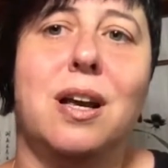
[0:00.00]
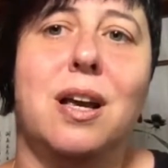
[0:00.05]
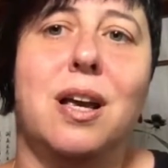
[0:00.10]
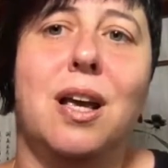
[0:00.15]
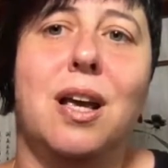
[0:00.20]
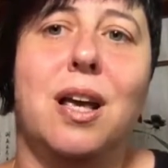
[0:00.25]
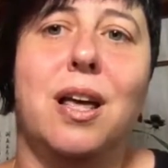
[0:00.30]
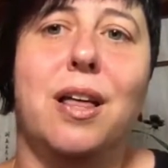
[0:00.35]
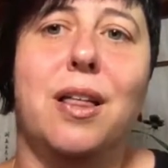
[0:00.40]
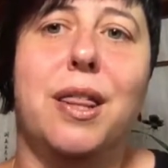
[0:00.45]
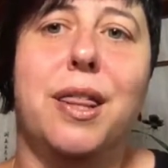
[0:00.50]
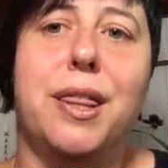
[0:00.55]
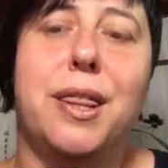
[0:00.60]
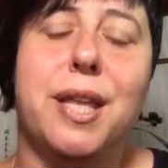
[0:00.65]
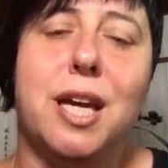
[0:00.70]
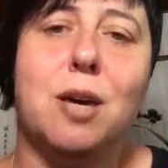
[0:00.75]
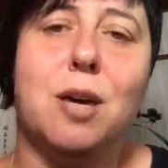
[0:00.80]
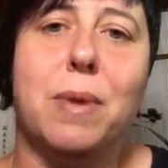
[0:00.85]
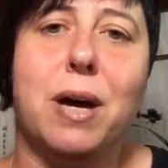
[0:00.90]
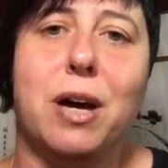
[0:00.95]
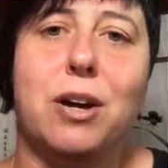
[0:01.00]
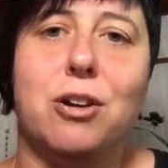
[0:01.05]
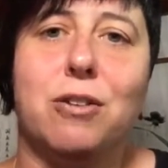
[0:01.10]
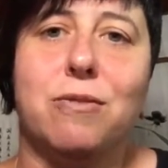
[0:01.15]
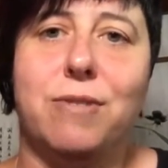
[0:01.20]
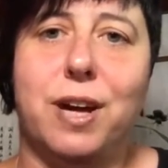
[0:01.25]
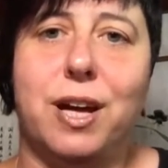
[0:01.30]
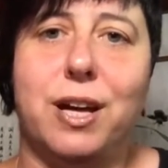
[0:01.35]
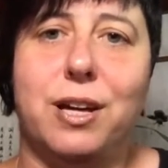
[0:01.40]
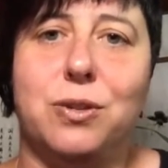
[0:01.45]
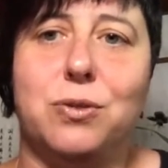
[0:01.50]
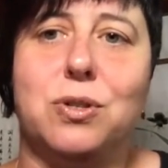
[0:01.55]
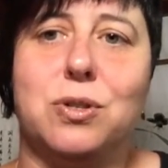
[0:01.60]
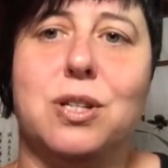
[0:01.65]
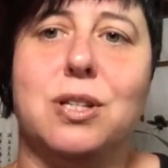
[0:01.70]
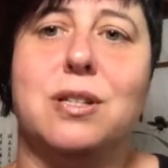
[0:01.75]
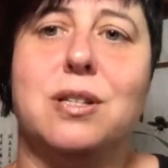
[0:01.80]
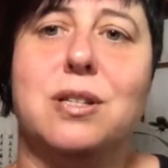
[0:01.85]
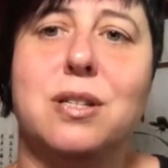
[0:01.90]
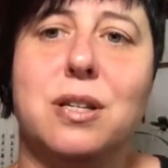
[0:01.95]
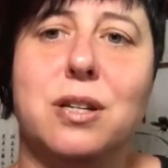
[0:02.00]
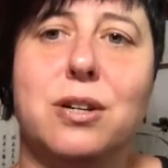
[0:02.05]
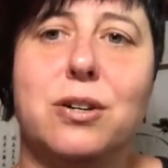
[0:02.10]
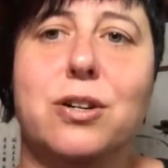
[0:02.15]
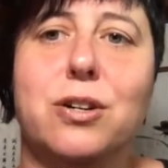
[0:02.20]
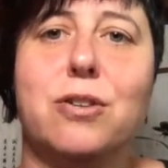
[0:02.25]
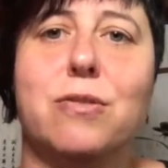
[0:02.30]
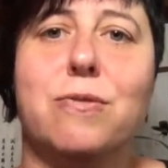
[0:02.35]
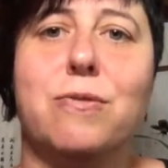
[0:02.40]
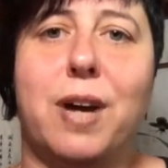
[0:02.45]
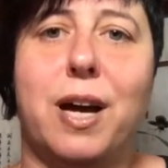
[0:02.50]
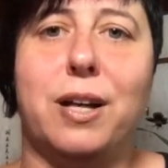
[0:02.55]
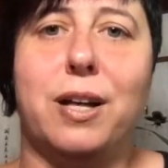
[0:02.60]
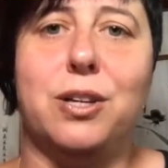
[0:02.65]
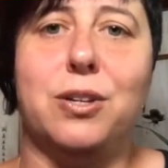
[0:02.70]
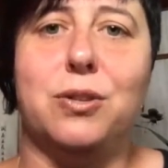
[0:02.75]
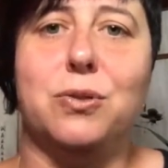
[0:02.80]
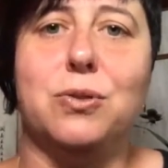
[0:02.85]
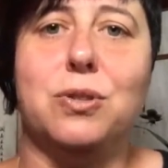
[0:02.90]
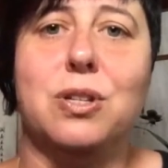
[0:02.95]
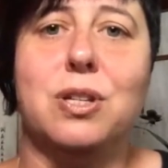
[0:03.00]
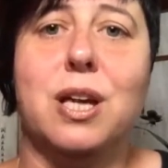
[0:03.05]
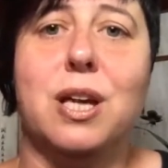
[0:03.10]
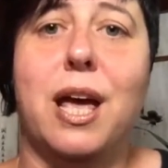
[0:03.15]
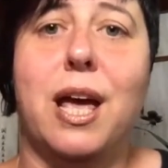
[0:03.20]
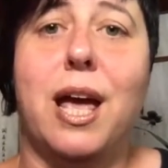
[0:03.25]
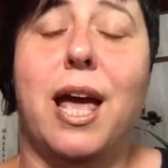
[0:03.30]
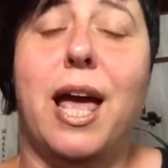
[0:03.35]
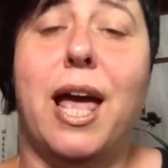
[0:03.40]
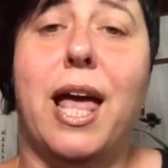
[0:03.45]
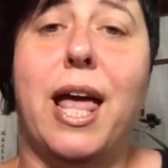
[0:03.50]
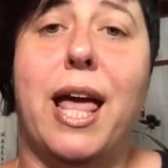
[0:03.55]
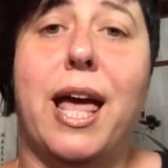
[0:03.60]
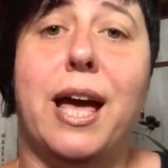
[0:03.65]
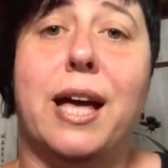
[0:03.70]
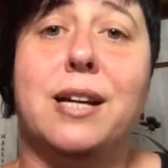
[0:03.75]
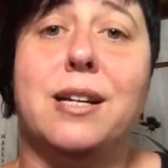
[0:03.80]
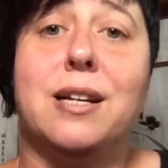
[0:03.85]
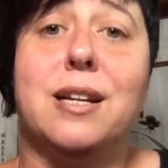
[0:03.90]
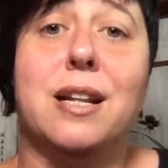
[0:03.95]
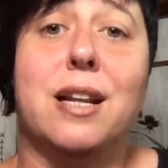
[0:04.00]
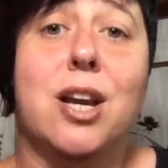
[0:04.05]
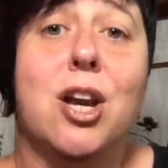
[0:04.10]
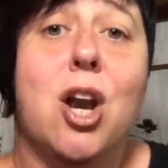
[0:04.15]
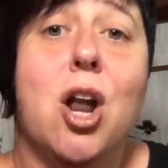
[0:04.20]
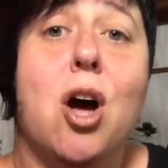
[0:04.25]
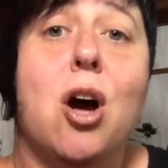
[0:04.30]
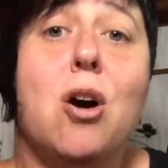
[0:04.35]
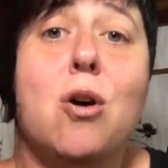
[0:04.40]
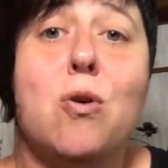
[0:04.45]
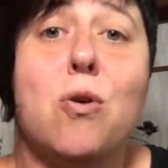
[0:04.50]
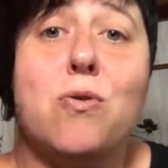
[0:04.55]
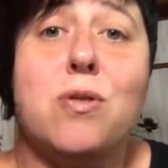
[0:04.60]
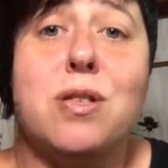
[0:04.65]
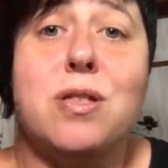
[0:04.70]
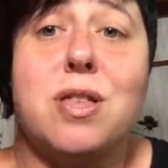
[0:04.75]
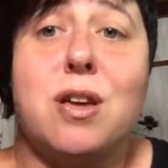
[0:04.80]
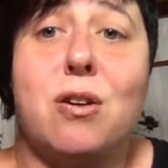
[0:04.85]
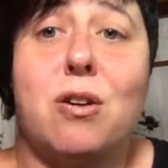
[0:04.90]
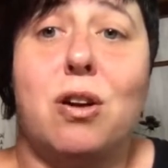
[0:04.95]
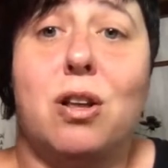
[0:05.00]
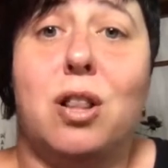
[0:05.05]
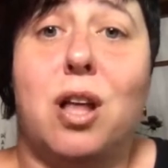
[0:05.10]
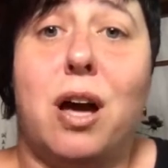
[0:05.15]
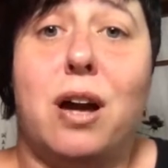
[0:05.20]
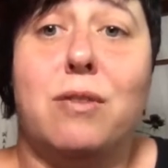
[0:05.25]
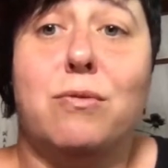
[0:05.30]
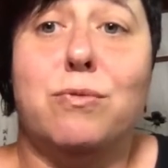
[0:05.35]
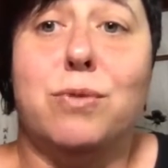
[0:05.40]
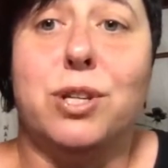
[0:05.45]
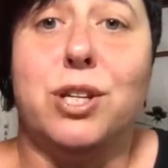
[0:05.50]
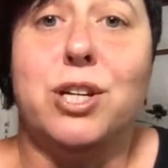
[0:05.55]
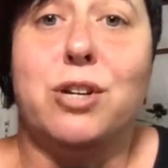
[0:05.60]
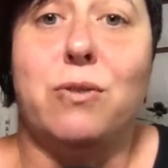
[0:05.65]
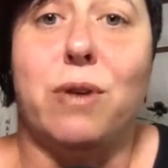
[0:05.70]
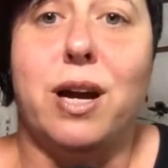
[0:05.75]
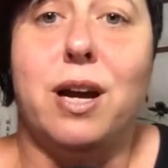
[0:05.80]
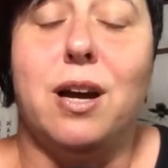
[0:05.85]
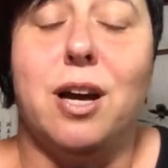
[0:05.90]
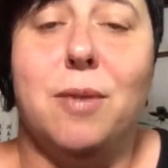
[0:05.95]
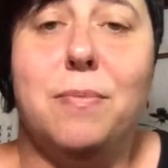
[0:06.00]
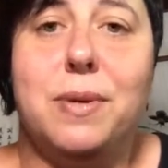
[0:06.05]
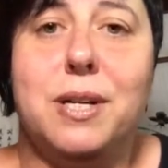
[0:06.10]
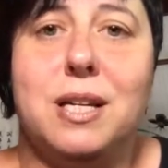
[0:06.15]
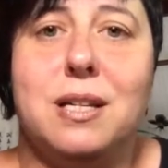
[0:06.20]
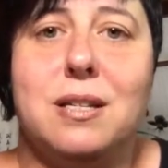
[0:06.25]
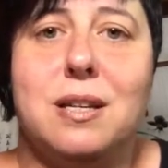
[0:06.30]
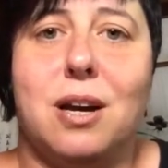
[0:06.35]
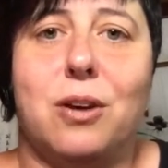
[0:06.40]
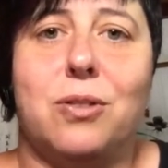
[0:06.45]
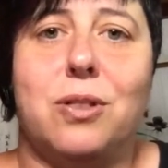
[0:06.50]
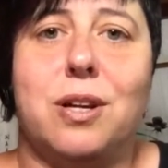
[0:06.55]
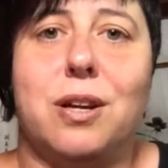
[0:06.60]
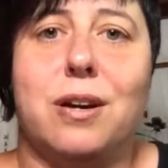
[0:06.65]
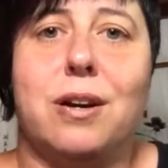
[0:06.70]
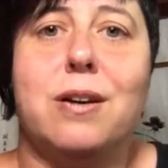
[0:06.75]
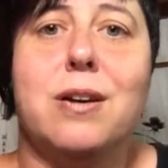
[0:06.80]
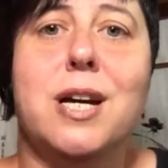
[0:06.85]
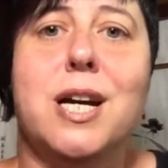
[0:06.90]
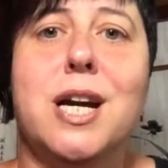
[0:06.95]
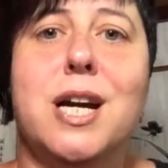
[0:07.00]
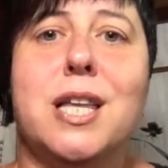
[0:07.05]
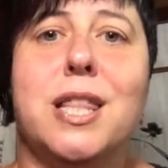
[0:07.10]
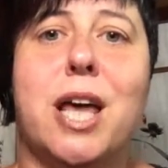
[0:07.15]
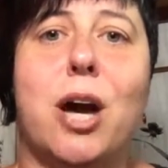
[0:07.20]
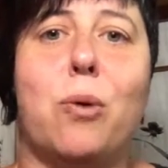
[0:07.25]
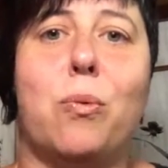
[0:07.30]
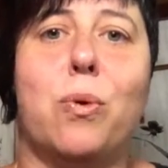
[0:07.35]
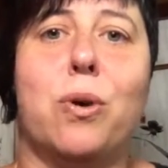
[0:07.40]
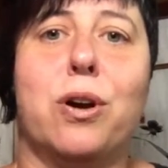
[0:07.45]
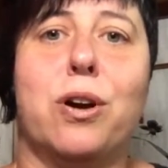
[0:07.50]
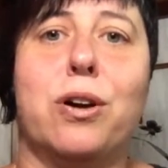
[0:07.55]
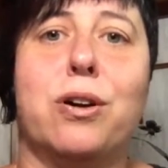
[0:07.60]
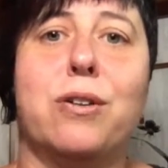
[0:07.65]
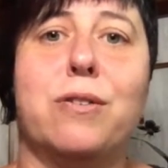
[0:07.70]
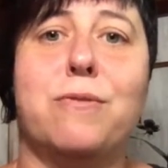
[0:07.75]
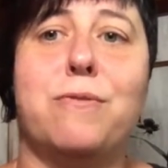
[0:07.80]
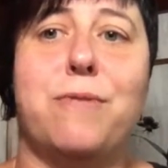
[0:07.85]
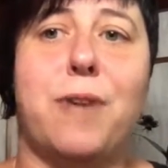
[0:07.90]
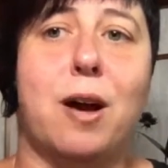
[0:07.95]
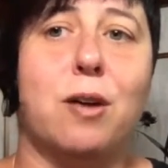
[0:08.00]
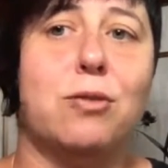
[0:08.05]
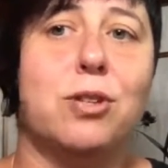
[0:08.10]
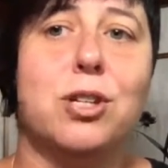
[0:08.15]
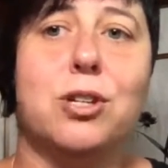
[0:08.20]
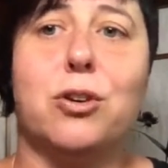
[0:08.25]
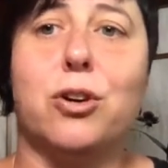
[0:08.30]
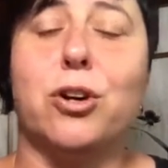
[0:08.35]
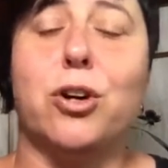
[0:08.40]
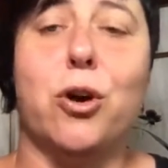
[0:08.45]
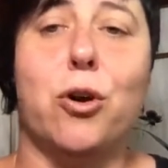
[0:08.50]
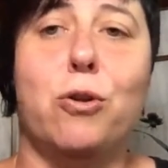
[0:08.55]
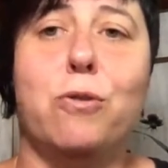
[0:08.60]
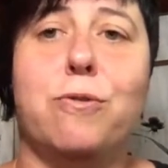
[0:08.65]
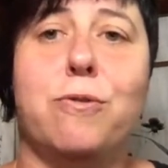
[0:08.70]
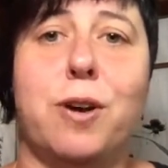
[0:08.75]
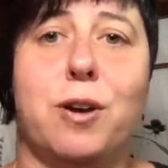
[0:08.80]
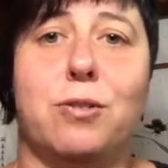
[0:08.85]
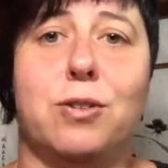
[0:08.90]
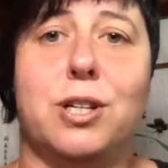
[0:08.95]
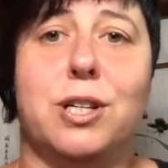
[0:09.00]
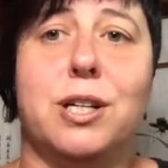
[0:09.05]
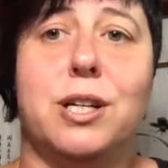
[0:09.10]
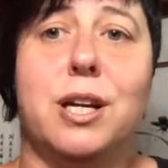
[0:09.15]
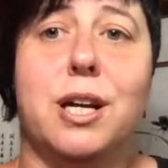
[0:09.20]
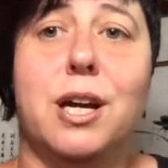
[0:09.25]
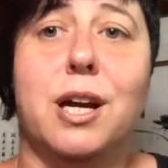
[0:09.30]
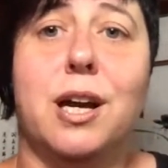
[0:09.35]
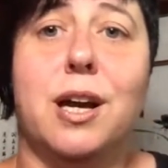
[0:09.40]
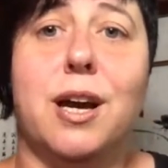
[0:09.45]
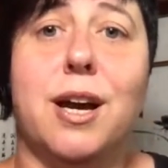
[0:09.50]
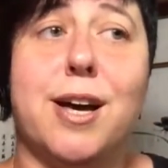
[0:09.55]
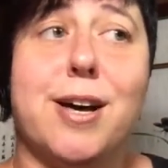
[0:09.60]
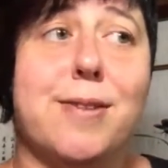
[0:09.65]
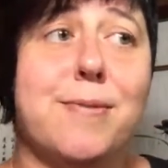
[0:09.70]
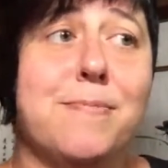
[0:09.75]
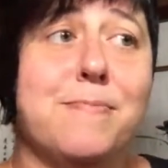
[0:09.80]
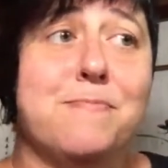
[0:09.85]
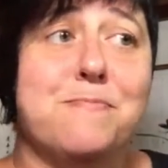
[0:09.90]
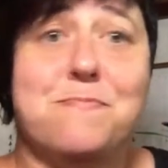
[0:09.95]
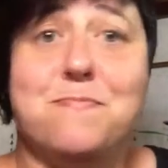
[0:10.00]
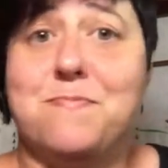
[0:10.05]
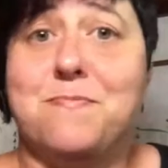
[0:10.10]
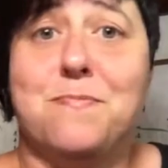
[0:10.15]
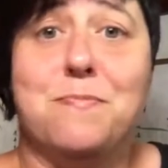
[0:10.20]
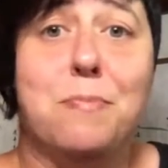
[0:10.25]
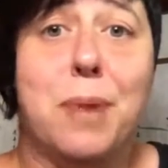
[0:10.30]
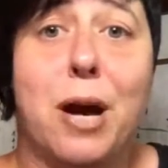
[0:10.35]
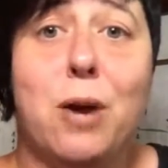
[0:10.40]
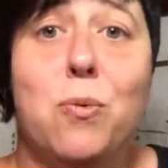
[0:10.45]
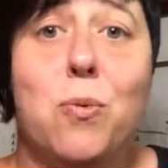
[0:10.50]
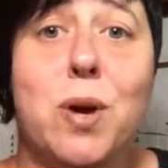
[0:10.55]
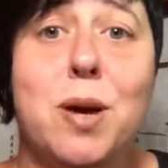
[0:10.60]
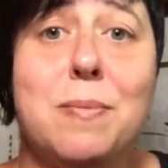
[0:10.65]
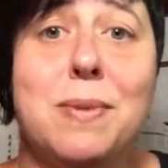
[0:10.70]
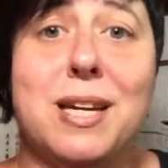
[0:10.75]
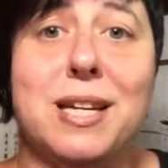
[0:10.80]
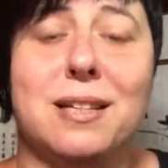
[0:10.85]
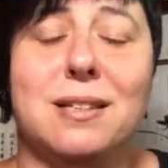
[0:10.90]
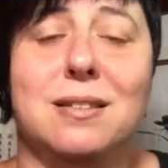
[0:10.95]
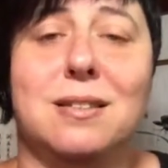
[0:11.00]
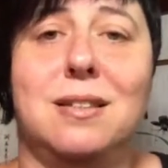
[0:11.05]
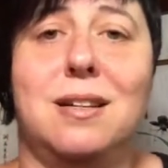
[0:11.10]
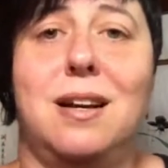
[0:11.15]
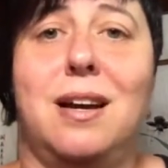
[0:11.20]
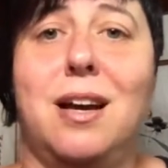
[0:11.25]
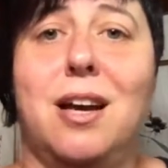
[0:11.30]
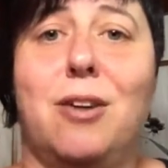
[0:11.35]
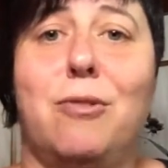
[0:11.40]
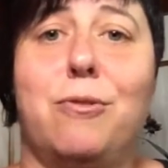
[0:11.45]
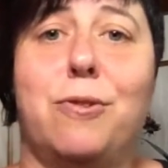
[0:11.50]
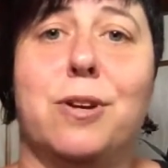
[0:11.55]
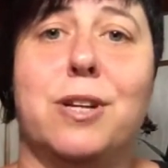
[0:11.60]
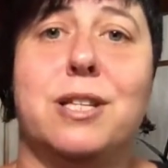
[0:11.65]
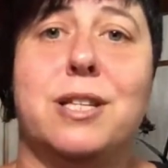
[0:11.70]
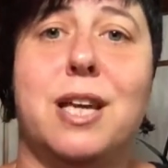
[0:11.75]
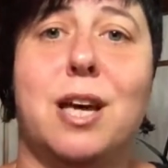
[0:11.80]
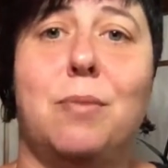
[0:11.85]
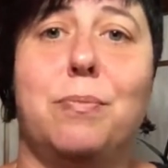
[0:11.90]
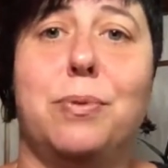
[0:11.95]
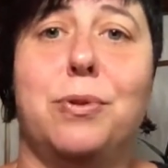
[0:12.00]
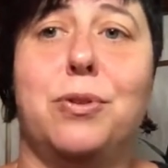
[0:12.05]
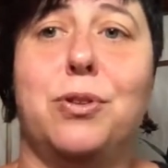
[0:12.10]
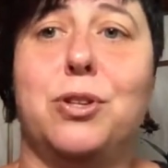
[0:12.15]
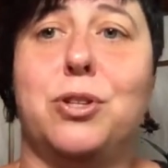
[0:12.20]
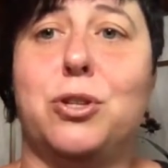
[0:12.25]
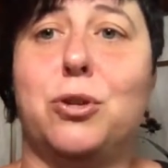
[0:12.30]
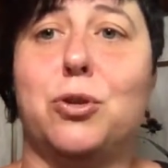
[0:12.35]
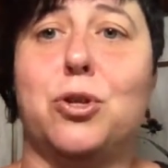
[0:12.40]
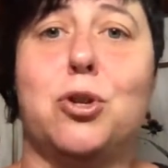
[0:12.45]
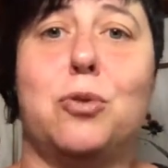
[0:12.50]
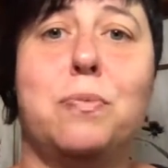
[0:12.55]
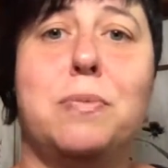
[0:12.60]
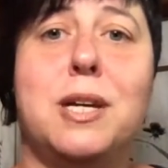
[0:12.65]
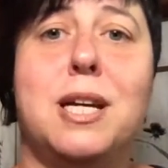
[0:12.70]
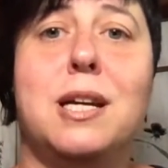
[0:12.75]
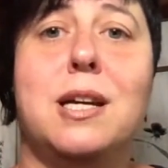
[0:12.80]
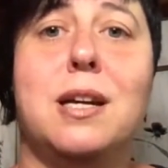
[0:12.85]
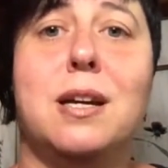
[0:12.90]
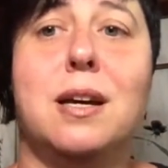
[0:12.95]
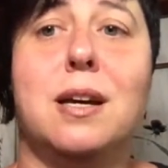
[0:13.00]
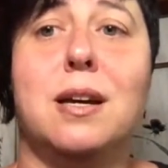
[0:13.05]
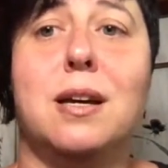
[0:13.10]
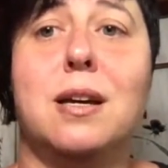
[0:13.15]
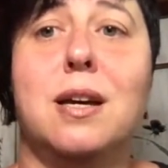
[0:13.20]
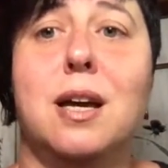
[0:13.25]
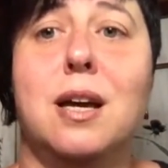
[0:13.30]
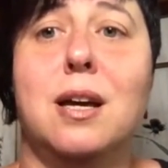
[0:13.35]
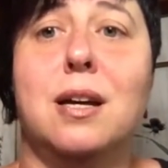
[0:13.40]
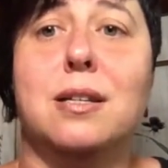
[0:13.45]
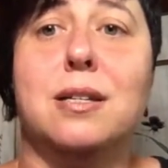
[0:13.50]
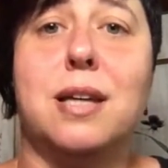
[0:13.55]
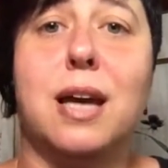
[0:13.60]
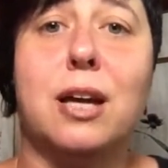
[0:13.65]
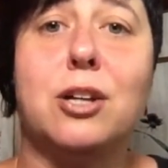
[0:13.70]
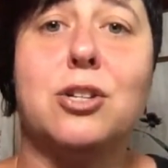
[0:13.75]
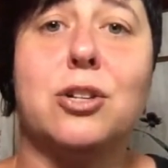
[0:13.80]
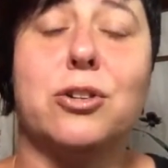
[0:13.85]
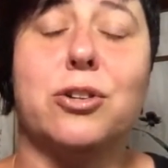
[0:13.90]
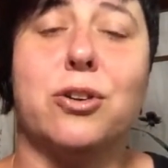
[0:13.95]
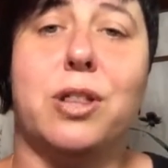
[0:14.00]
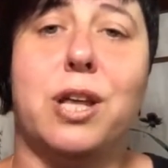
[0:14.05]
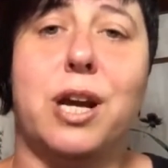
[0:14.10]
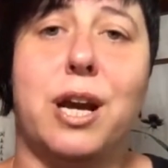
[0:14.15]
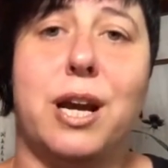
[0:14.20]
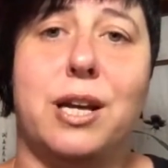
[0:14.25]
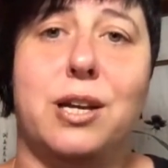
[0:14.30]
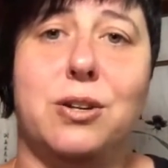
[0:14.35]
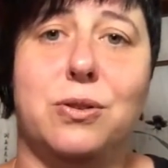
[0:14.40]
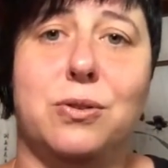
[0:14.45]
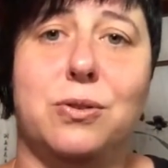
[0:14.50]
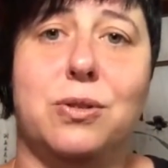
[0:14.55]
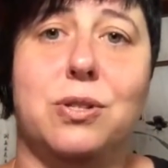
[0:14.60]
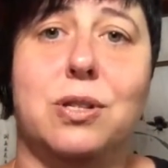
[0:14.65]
think about your values, consider your values, and know that there are a lot of really great companies out there that were founded or co-founded by women. For example, the social media scheduler that I use,